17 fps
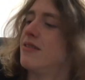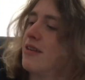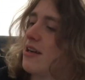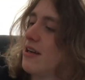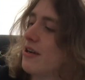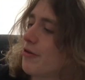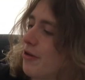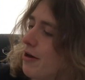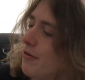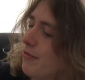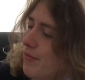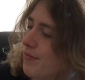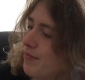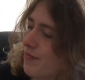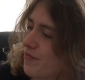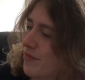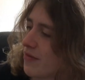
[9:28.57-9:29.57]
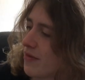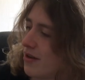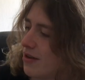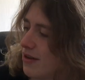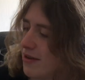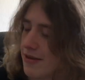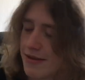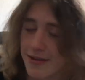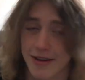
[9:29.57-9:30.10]
I don't know.
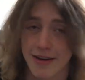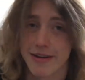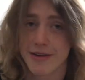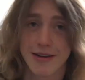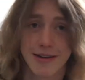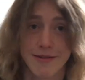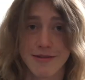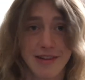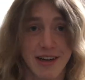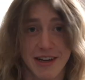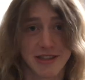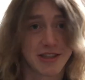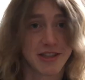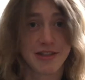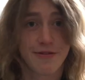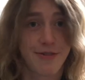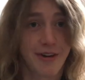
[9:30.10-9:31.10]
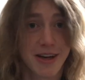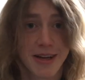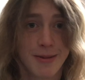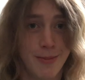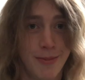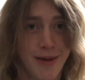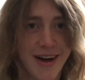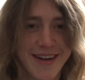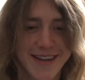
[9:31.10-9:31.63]
I just
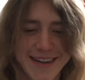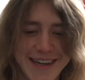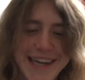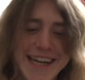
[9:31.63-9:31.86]
fucking might.